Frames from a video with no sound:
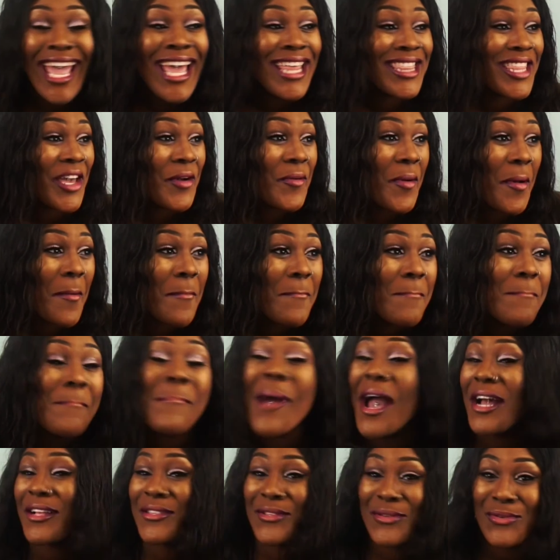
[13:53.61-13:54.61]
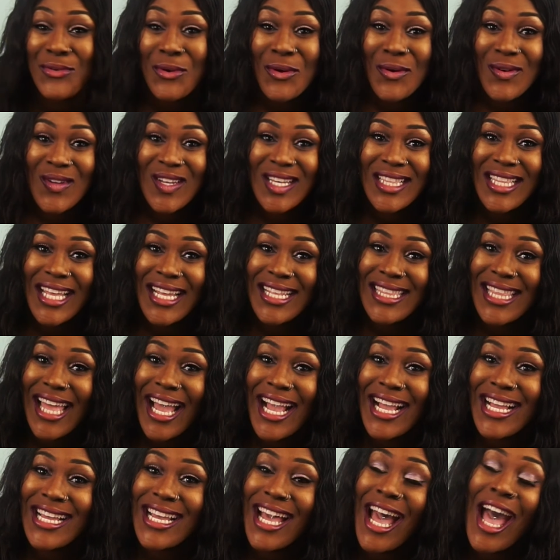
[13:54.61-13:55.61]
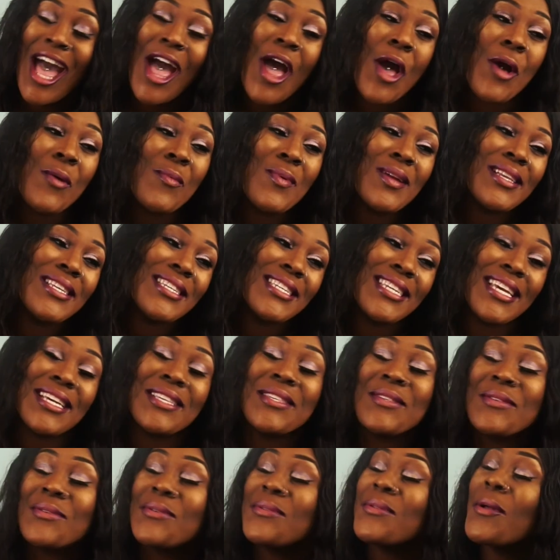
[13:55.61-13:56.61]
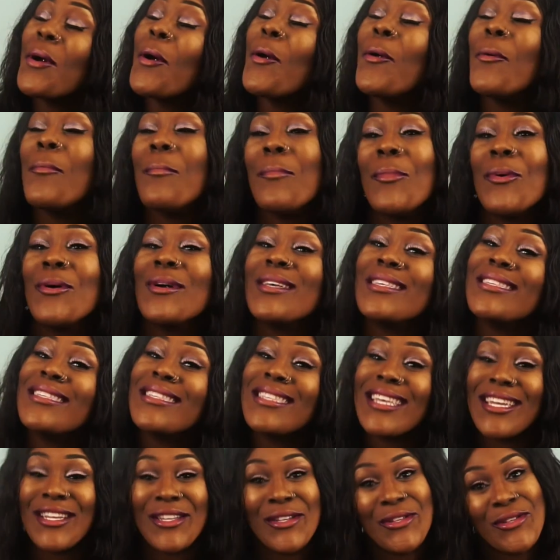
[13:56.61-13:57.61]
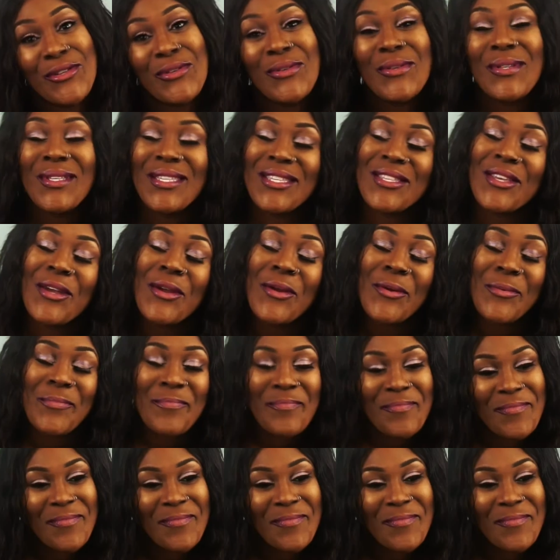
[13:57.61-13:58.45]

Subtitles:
They went back to go and collect that guy, which as good homeboys they do, so